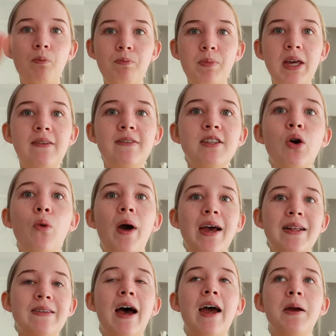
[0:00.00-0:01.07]
big
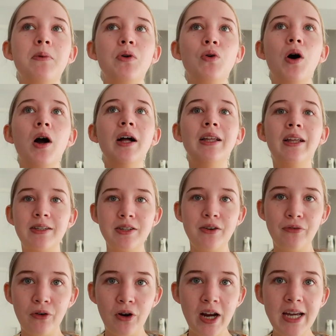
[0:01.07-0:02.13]
square table
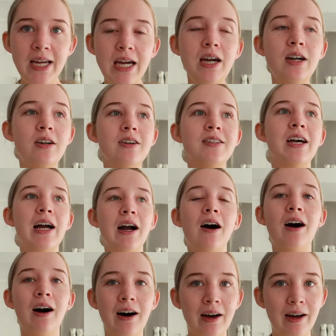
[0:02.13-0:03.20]
clutter-free because I
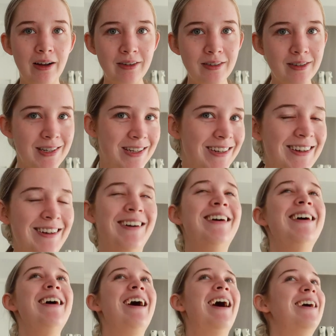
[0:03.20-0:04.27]
can't,
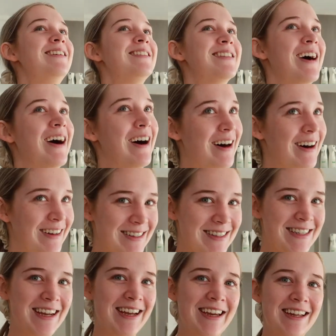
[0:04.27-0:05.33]
I just can't
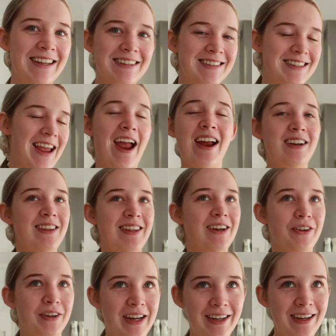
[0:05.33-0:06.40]
stand anything
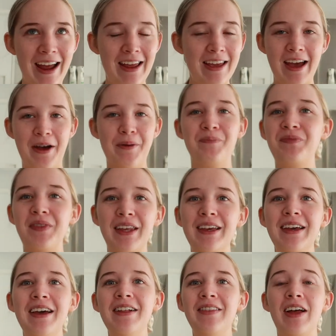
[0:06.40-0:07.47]
on it. Yeah.
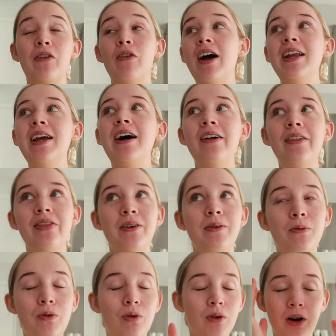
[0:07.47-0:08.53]
Like right now,
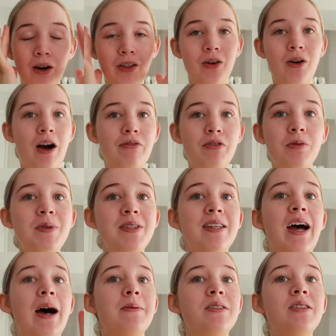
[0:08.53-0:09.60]
the, oh, the craft room is
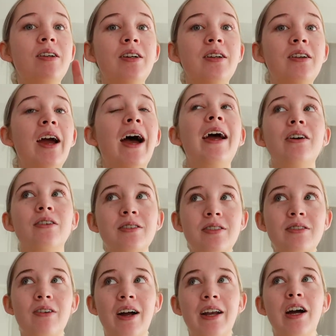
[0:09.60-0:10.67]
an absolute
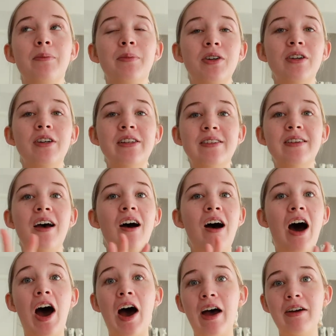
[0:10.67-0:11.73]
chaos right now because
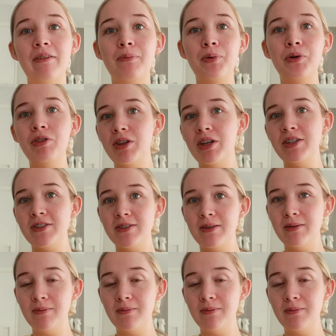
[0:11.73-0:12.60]
I put this